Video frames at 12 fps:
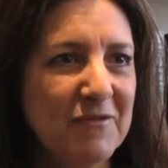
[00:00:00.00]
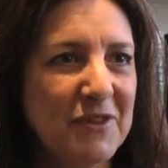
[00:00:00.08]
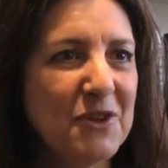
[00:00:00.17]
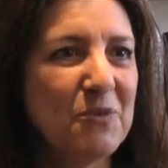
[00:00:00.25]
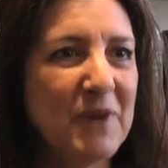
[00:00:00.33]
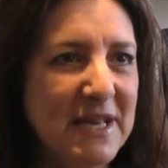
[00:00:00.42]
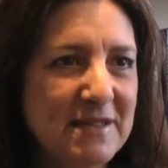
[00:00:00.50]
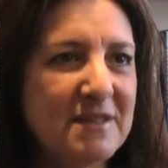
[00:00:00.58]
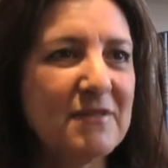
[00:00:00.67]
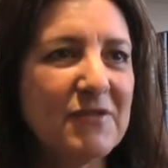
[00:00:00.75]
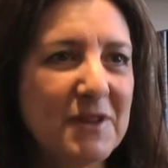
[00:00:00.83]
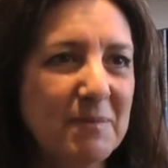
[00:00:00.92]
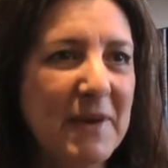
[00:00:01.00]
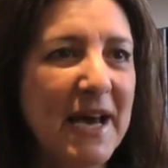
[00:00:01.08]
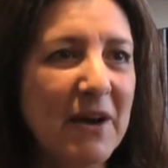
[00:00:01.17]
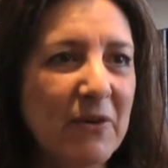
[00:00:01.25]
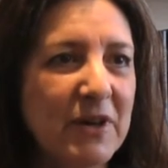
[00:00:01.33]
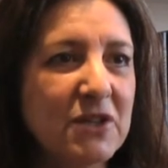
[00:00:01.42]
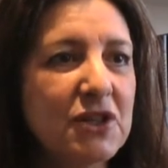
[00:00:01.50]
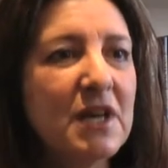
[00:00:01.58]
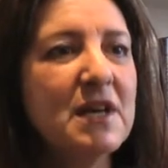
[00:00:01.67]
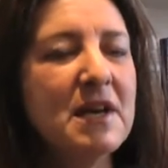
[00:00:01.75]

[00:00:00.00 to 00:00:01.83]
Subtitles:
for the rest of the marriage.